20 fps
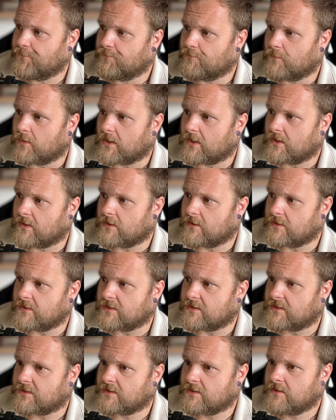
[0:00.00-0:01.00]

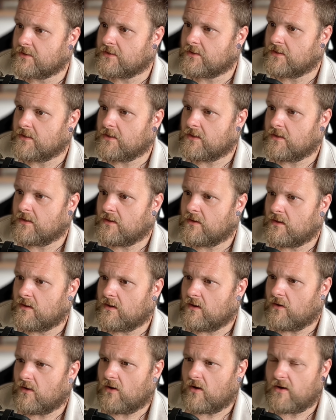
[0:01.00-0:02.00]
because
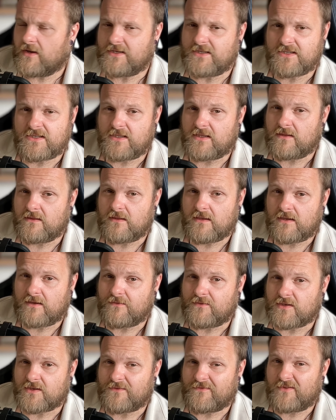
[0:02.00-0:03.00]
I just didn't think it
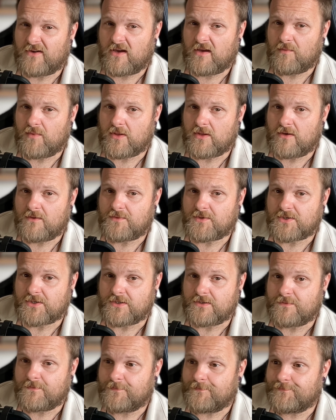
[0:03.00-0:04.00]
was a viable option,
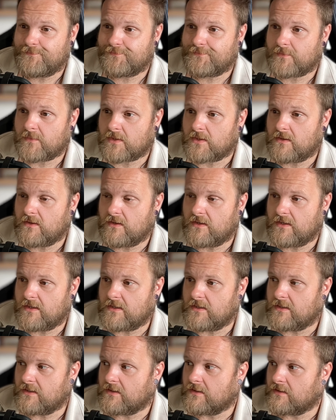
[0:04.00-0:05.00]

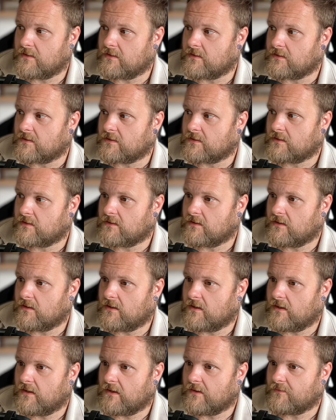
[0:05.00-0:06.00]
and
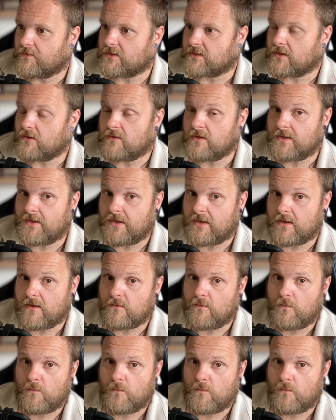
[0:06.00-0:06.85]
it was only